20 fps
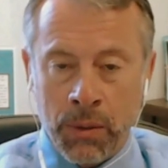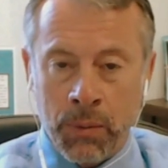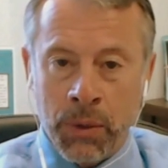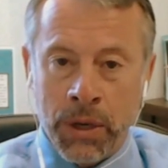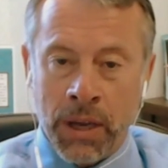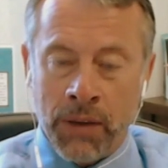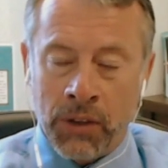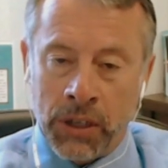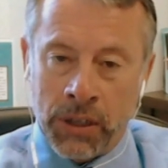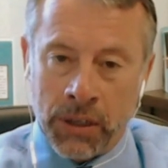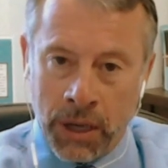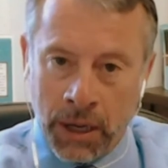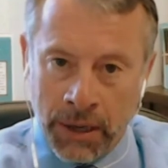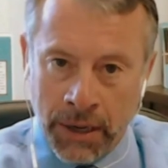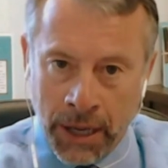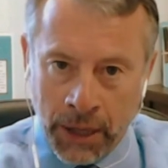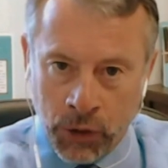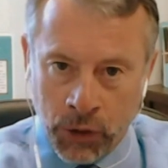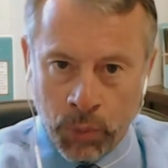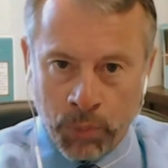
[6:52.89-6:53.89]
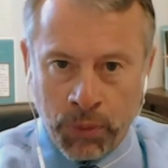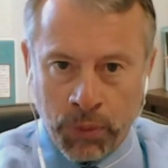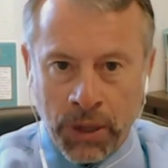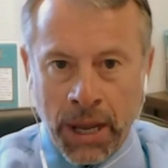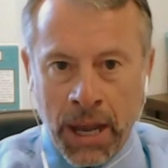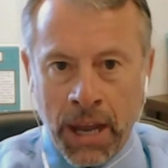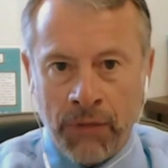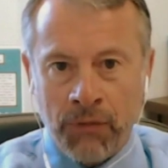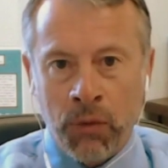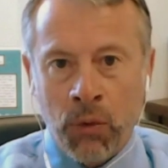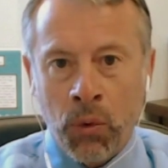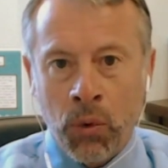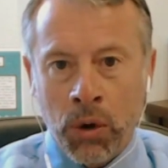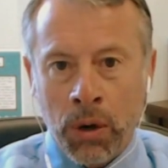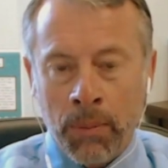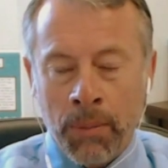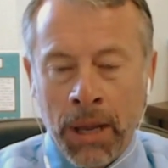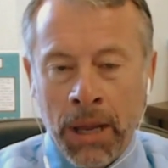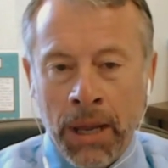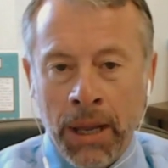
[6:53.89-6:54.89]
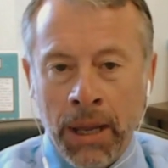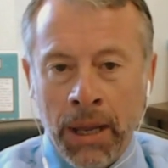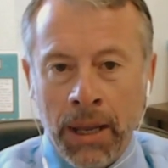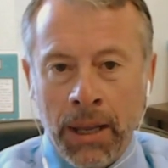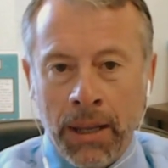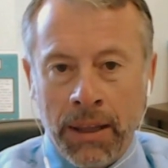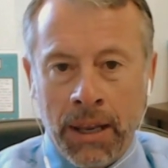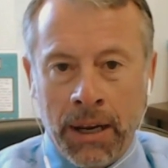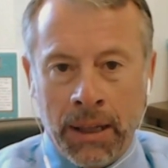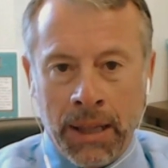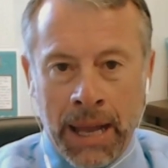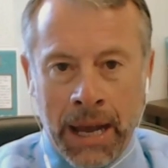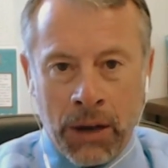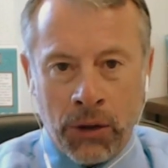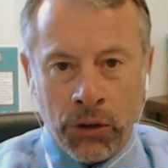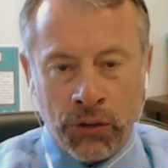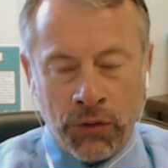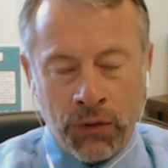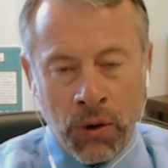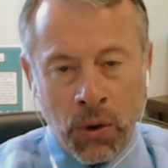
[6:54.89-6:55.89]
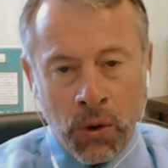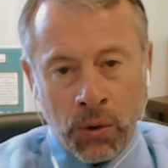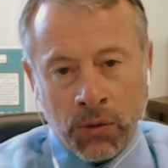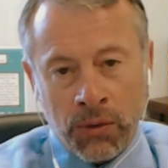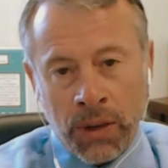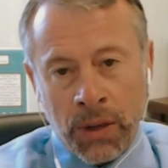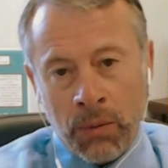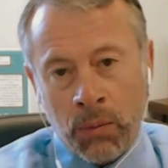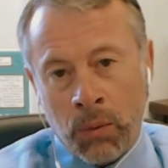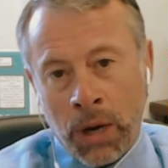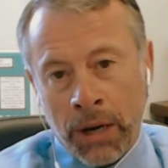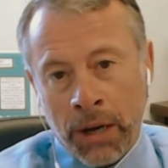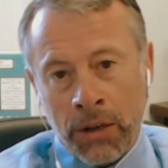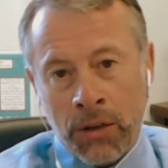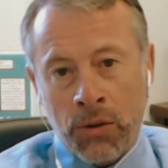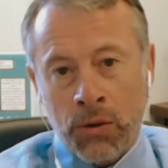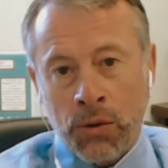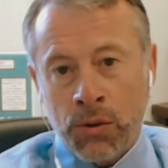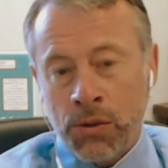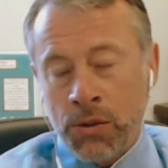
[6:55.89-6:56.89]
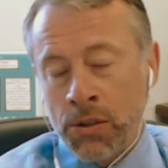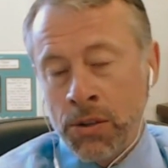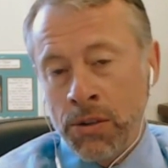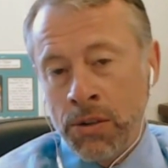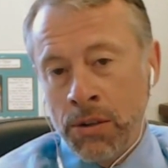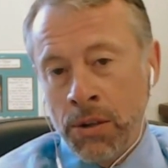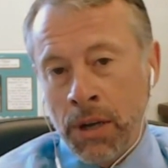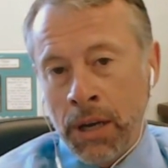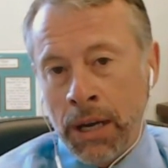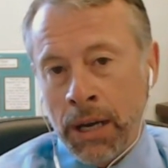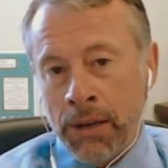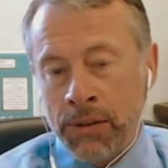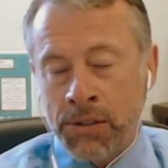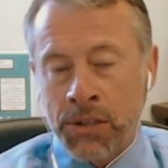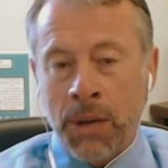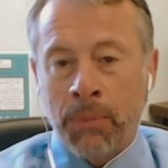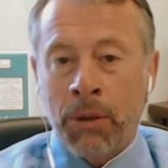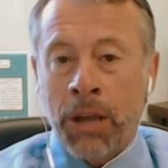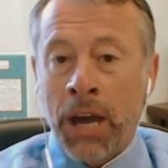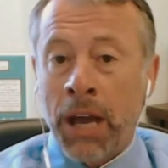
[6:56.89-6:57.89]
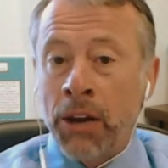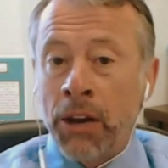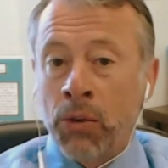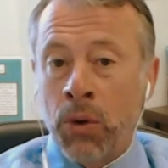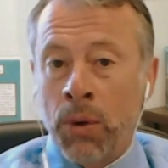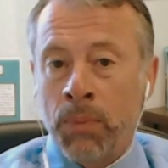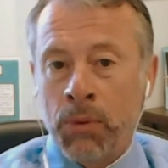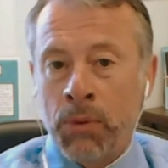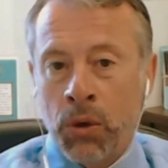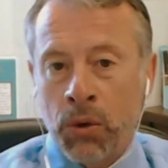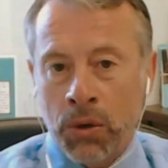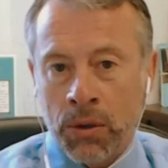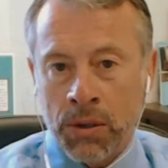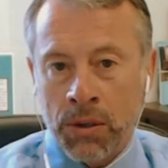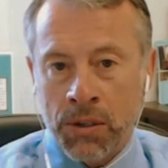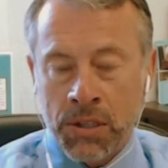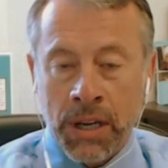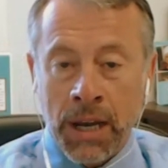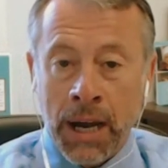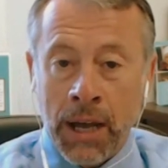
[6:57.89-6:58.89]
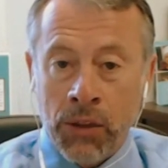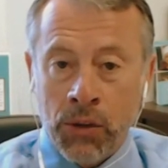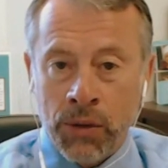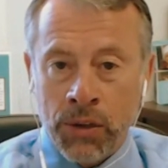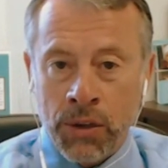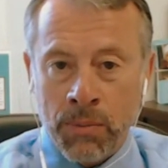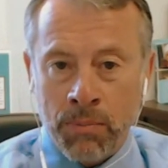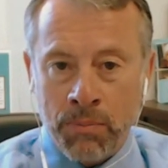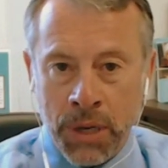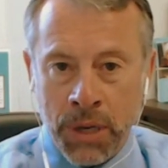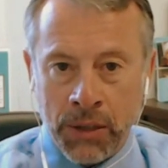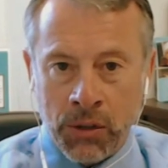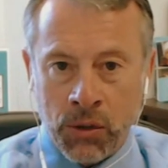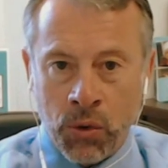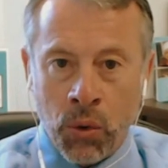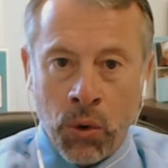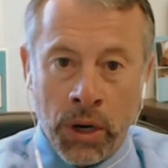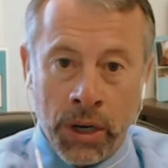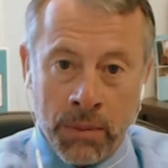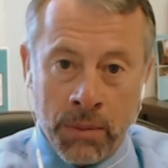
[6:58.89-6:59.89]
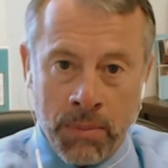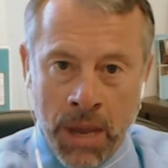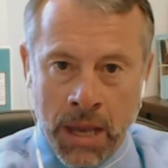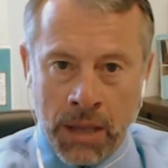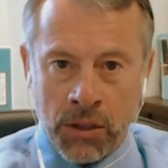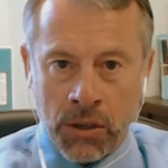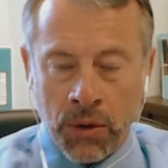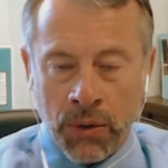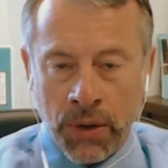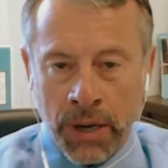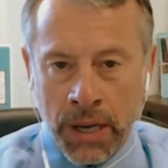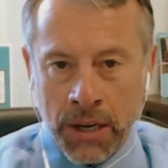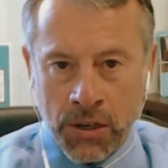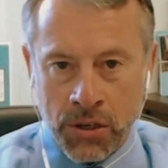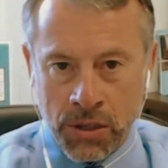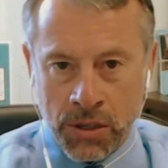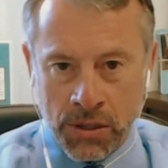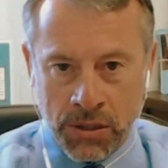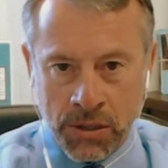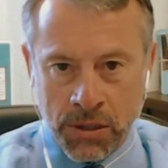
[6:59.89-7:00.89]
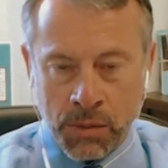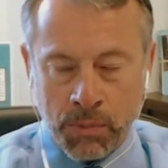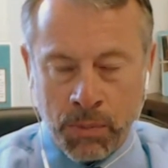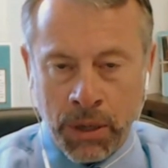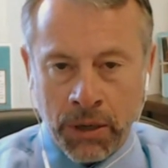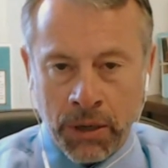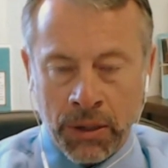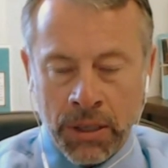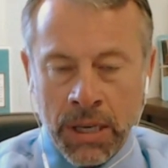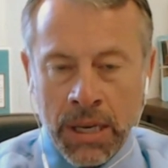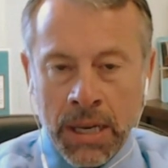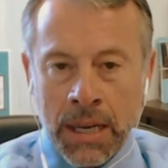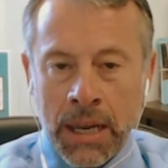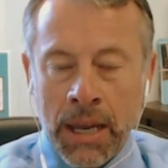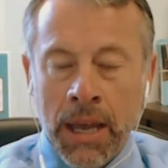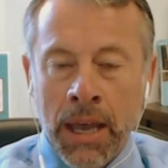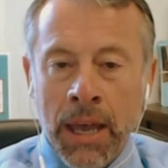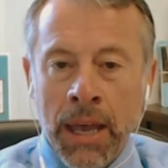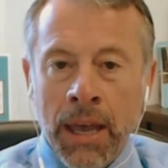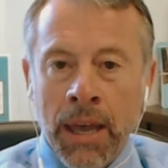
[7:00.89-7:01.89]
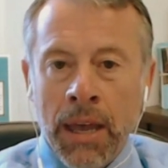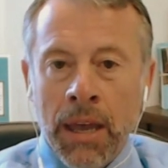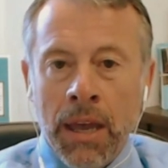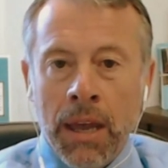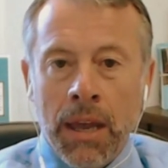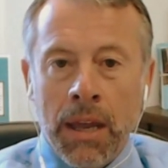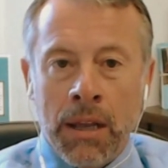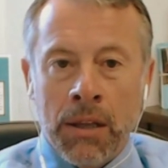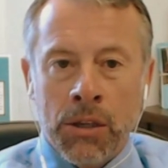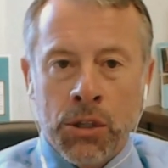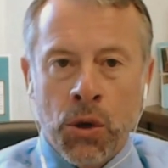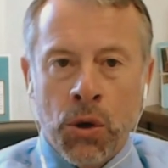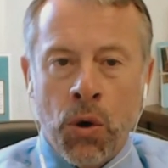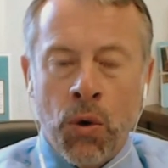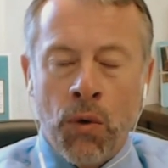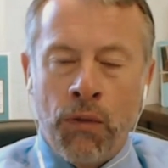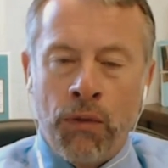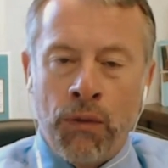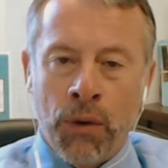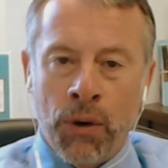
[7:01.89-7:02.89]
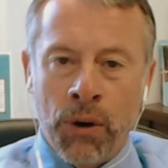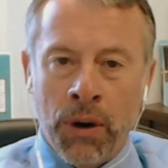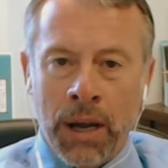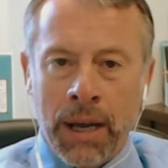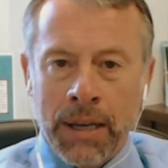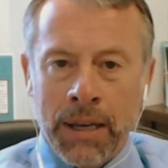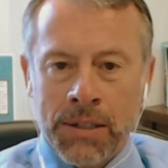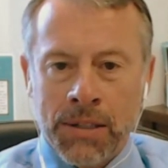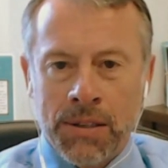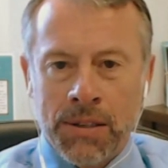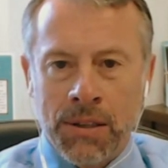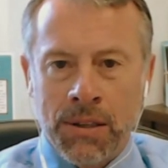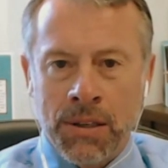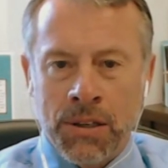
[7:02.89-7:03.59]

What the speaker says: We have another platform that allows folks that want to use some kind of cryptocurrency other than Bitcoin to make donations to SpearKey. And so for us, the